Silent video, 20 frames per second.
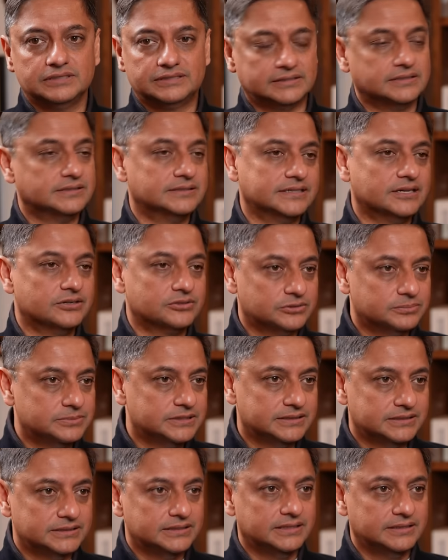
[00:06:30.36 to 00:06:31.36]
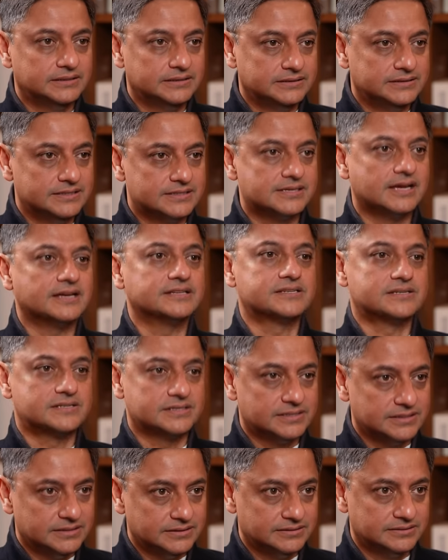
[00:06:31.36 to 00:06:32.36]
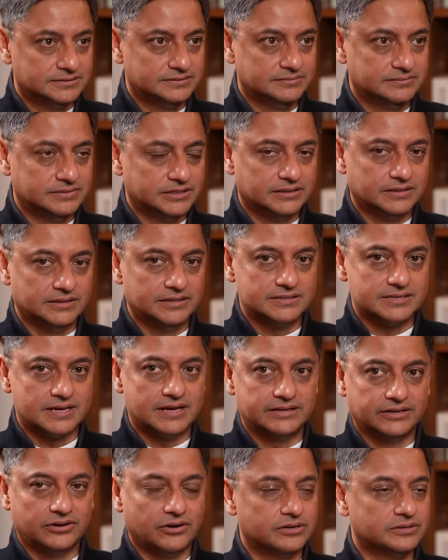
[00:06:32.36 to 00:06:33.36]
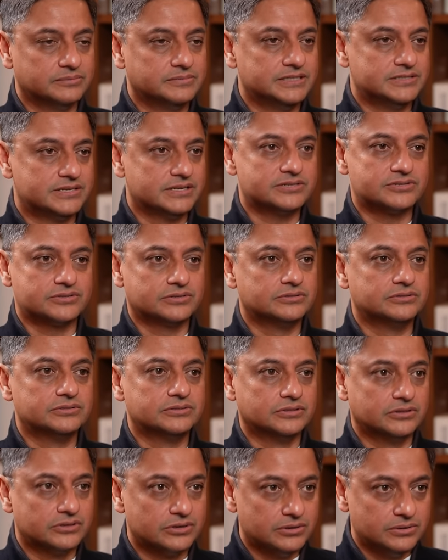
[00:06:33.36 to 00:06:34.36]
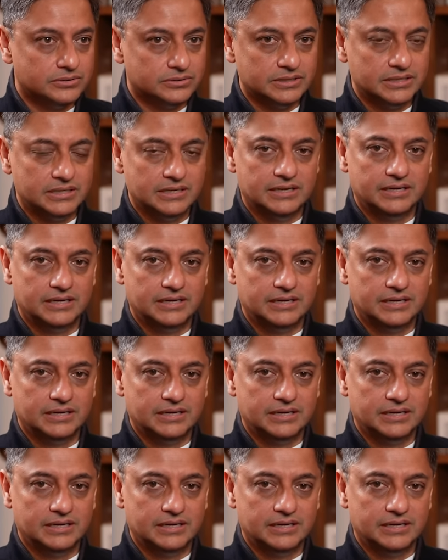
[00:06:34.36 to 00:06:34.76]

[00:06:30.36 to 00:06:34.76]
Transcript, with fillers: it turned out to be a disaster because our economy just couldn't grow.